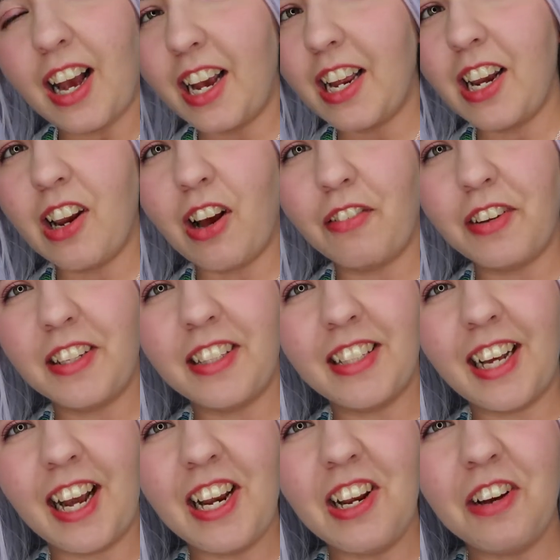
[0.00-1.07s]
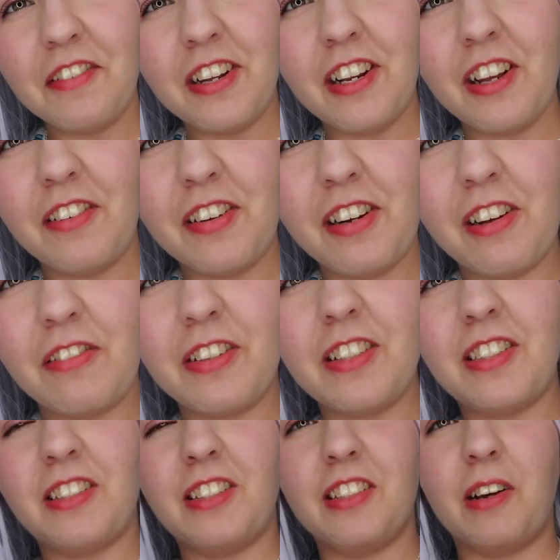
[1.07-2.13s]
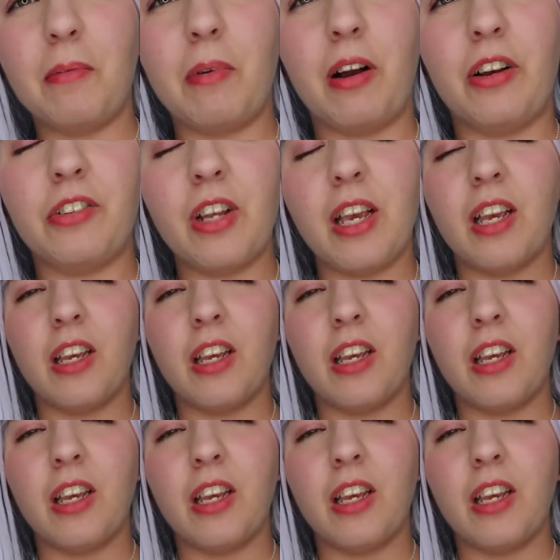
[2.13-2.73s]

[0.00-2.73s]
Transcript: I love it. I love it, love it, love it so much.